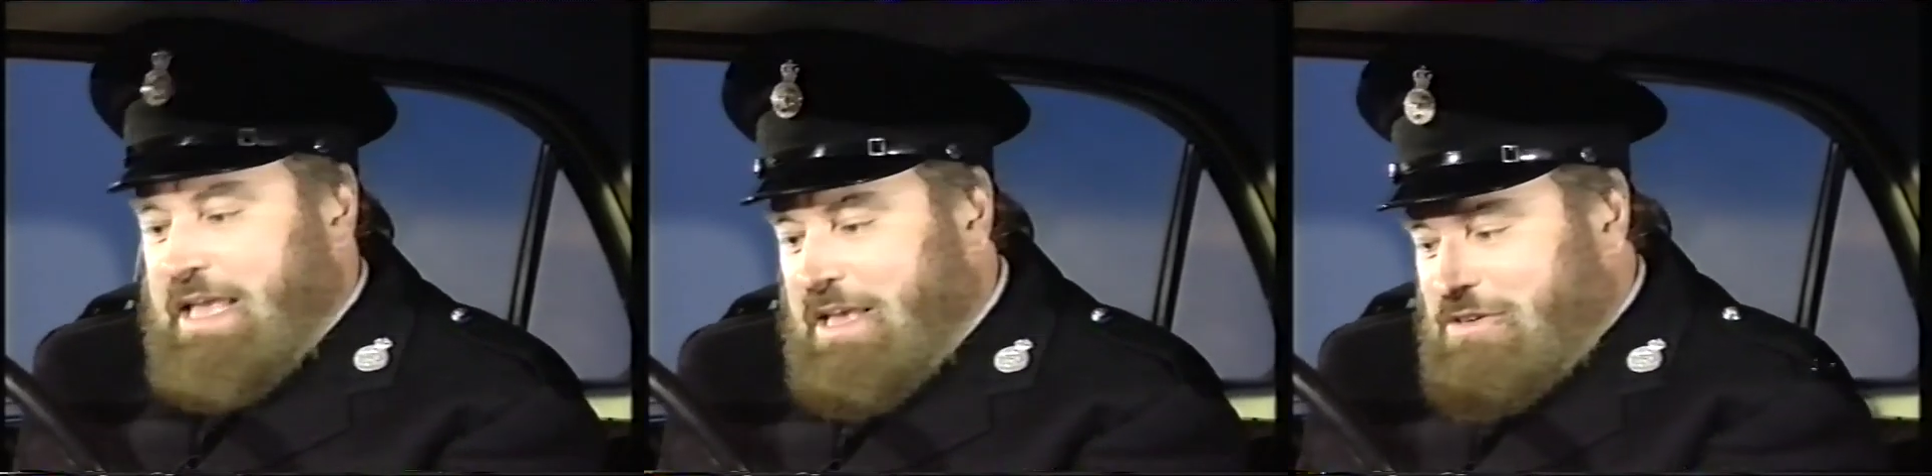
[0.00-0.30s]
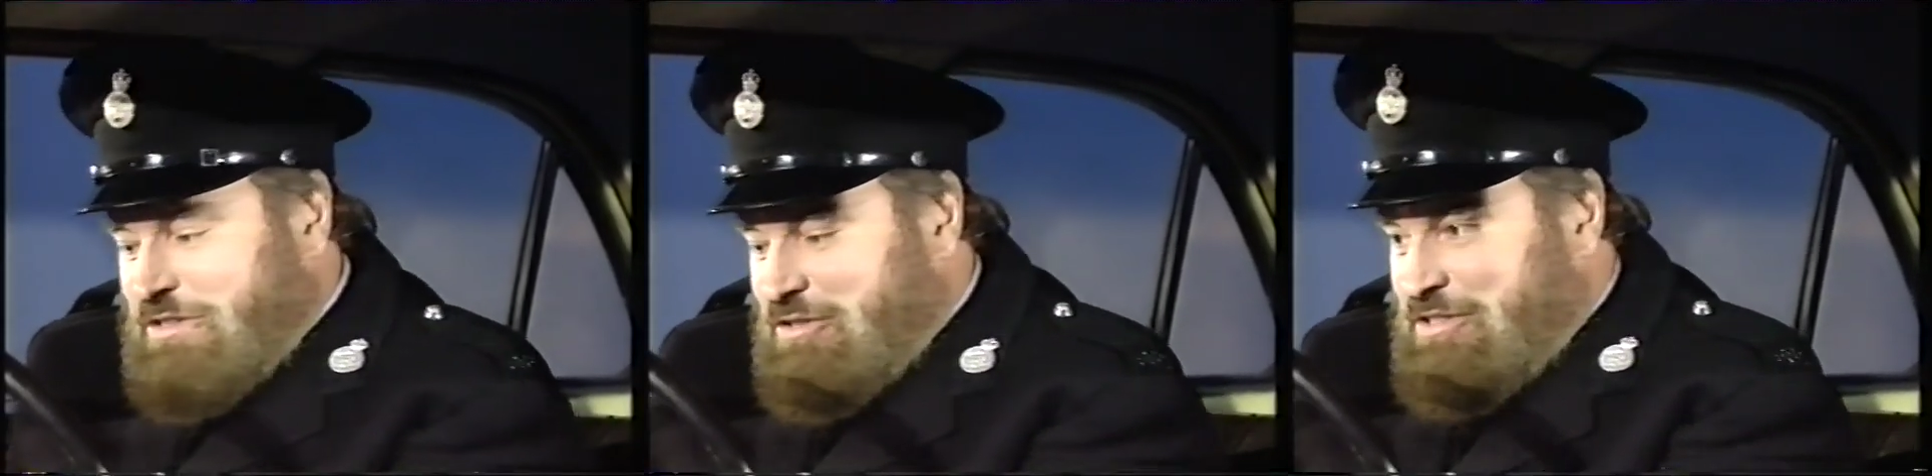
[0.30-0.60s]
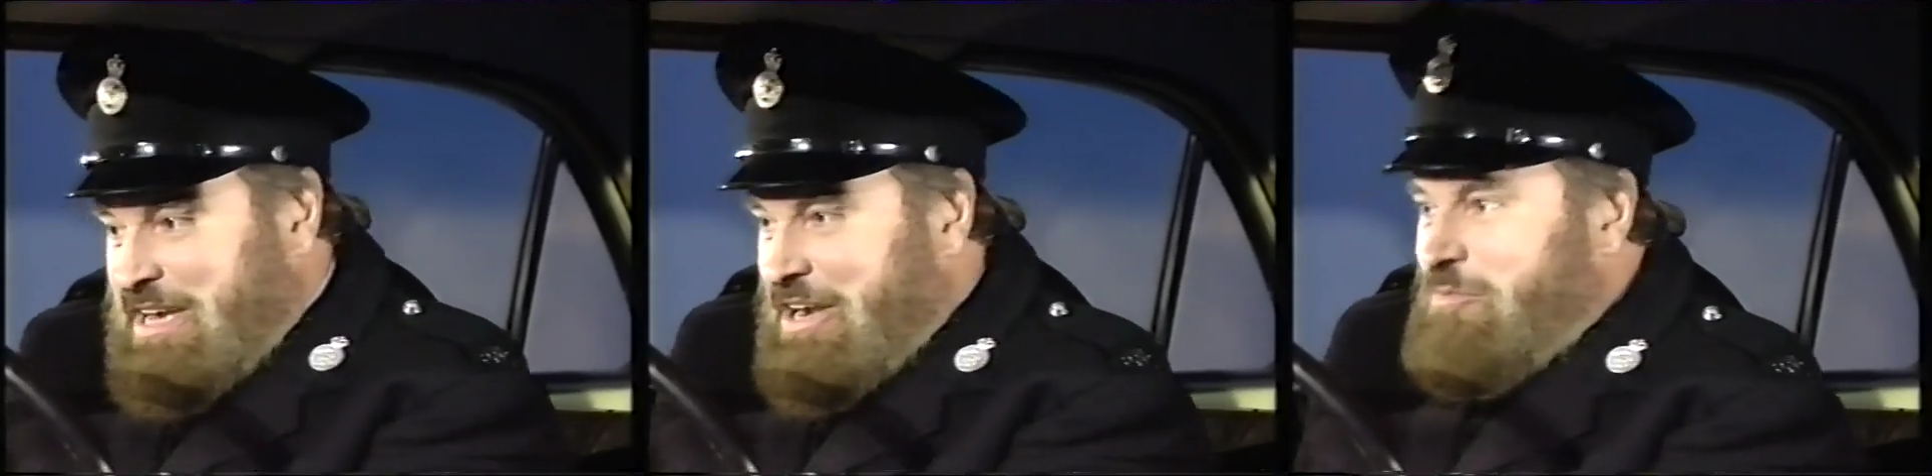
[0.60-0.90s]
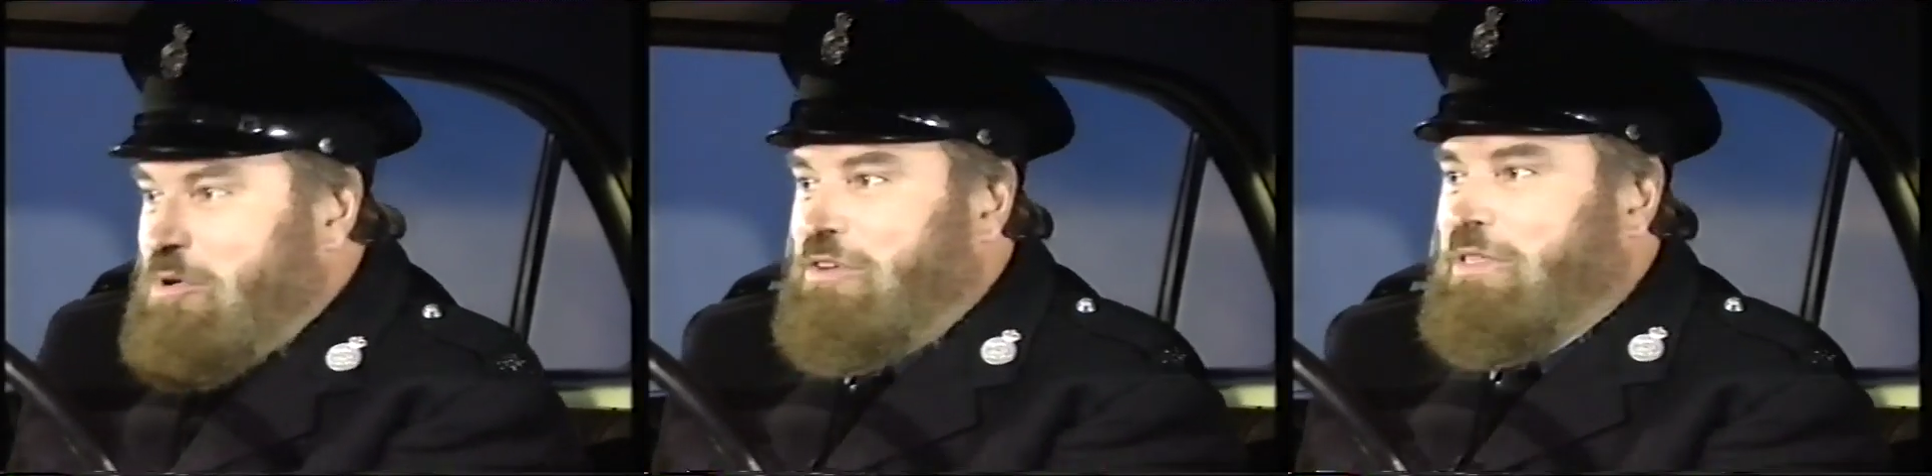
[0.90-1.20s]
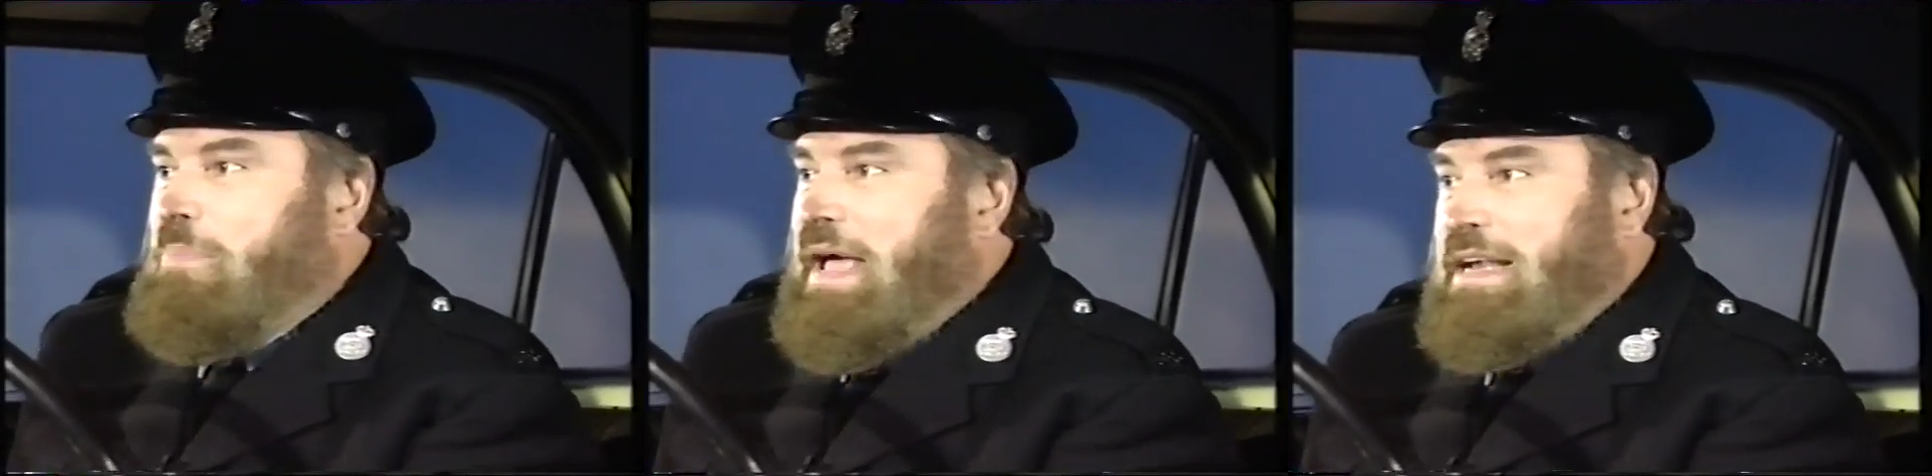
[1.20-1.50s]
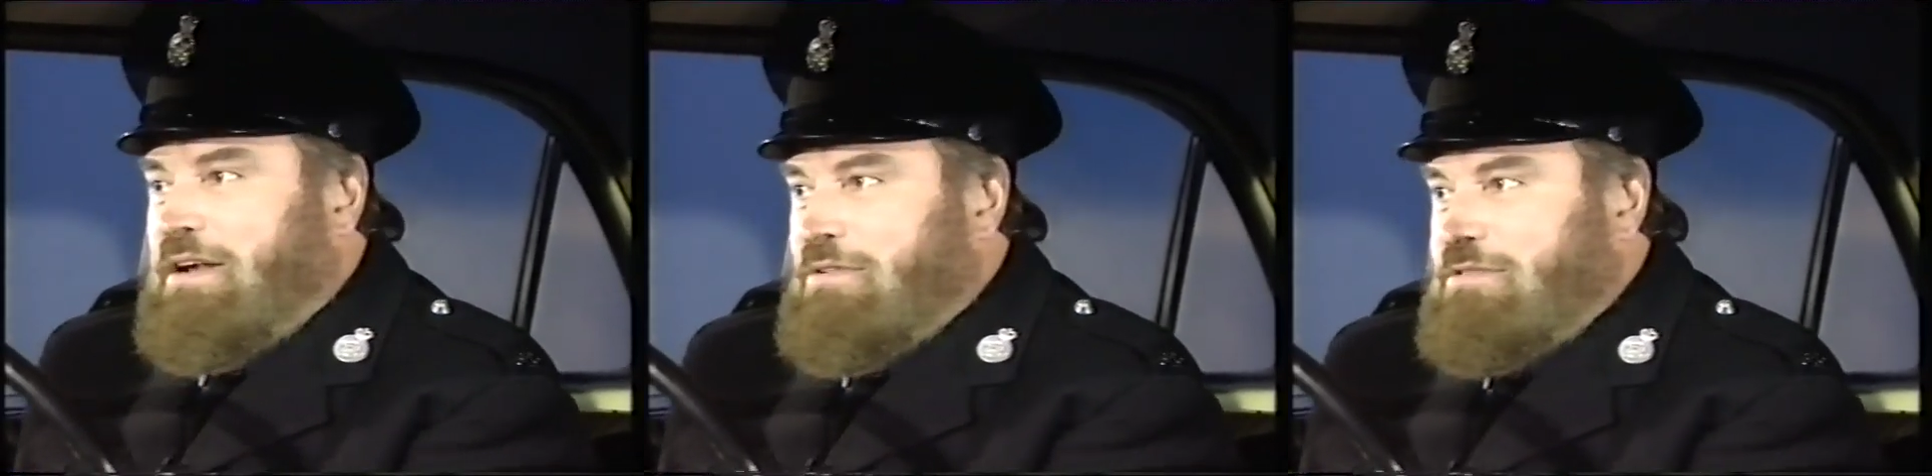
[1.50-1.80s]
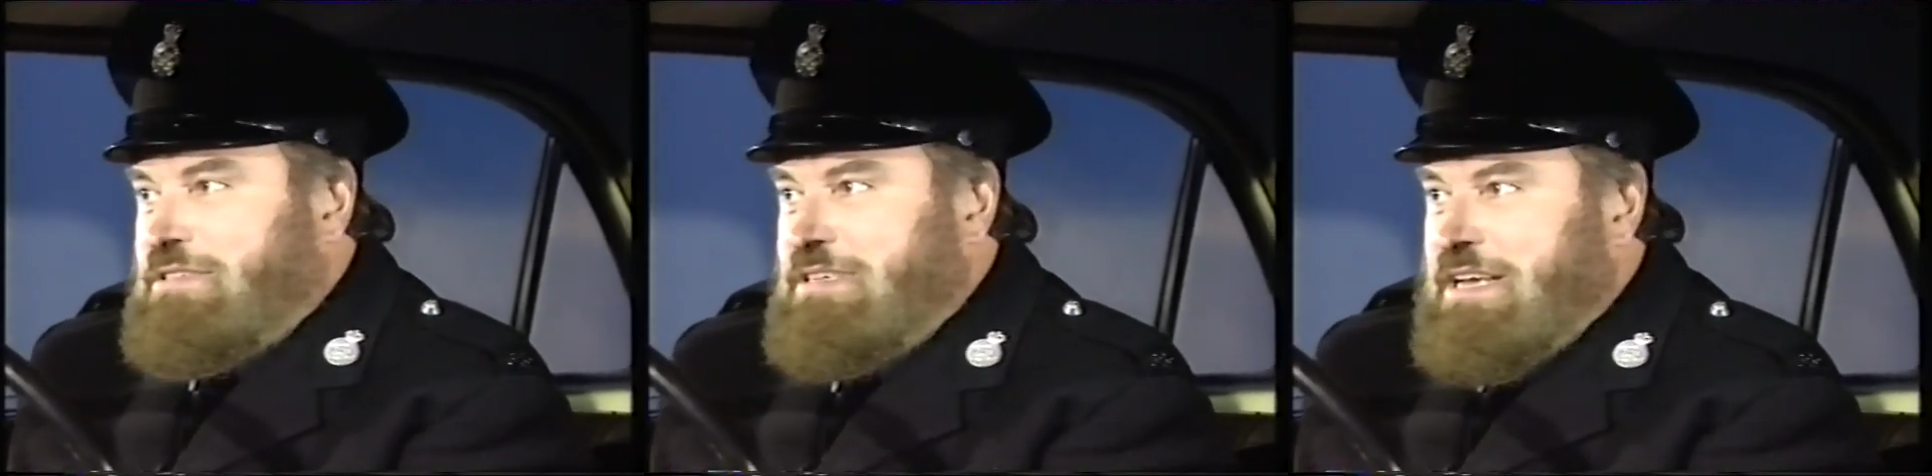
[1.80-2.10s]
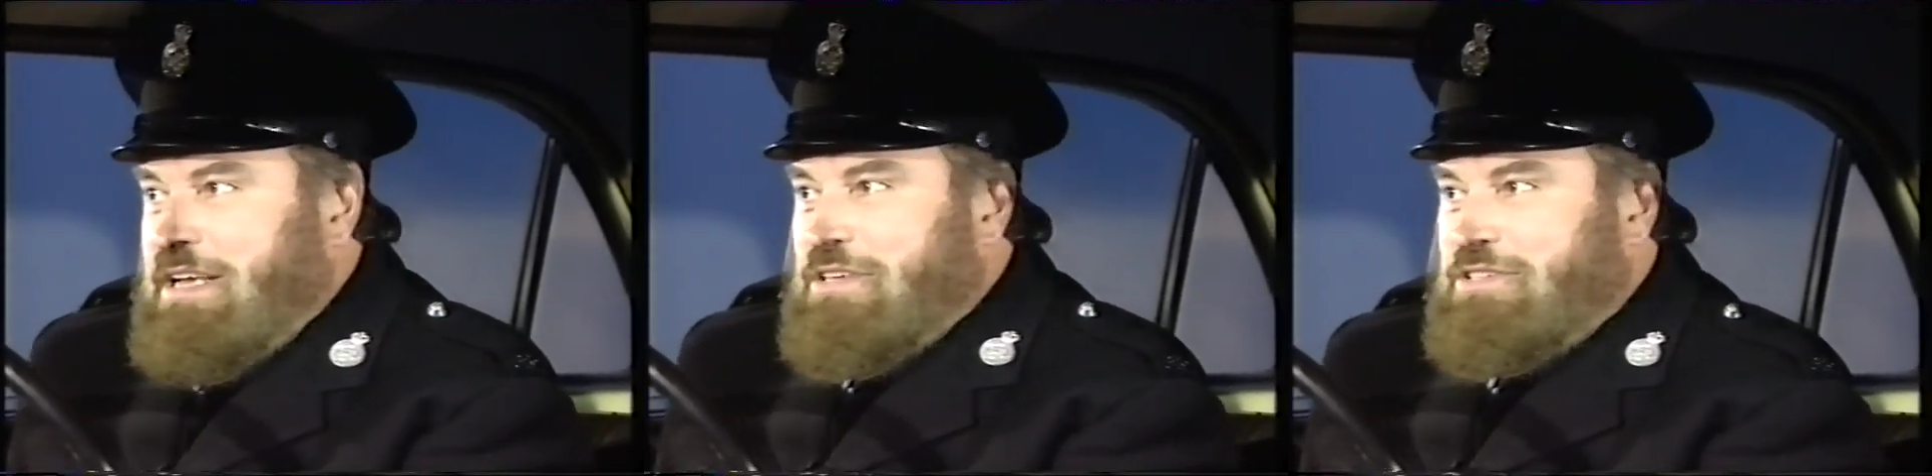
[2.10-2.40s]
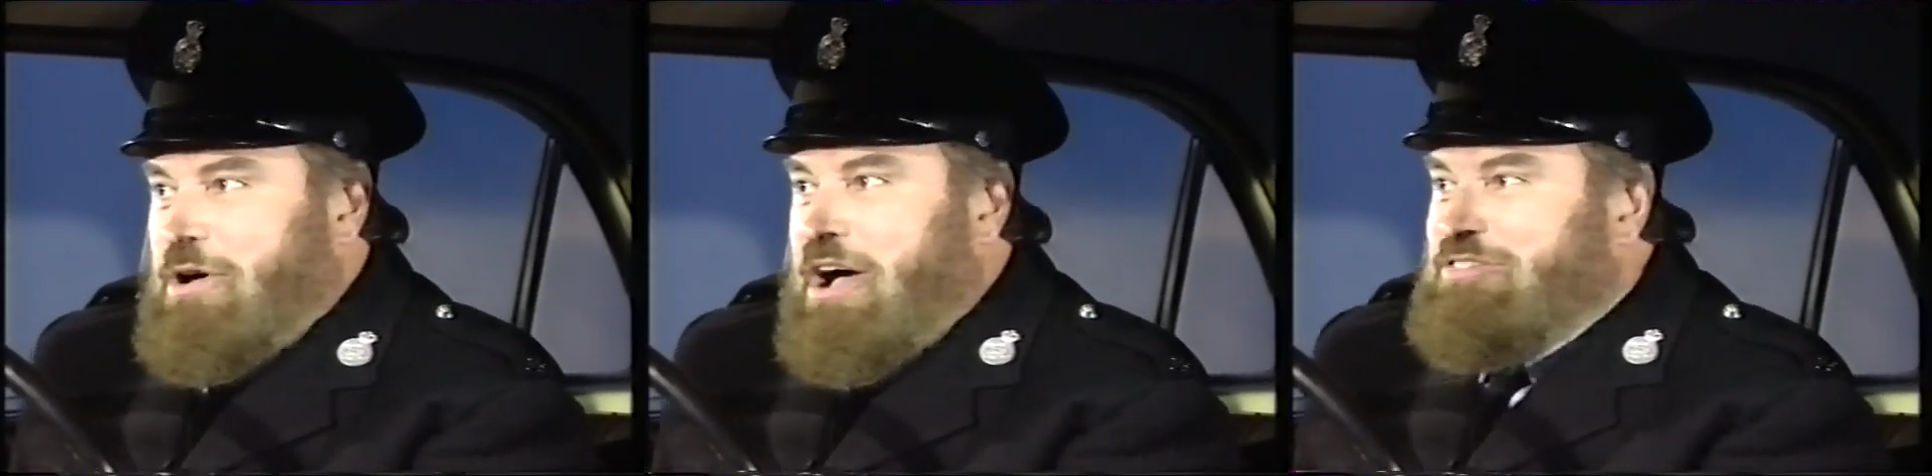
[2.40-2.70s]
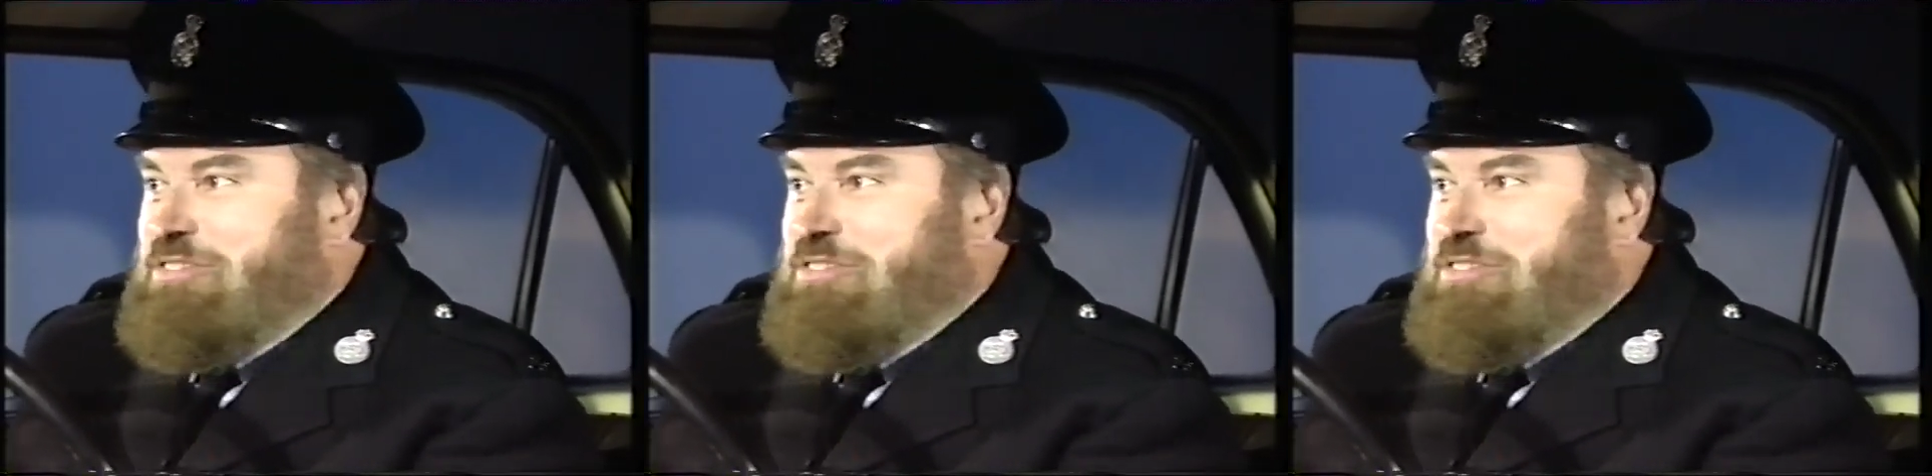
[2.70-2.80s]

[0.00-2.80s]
He just used to kind of work the pedals. So I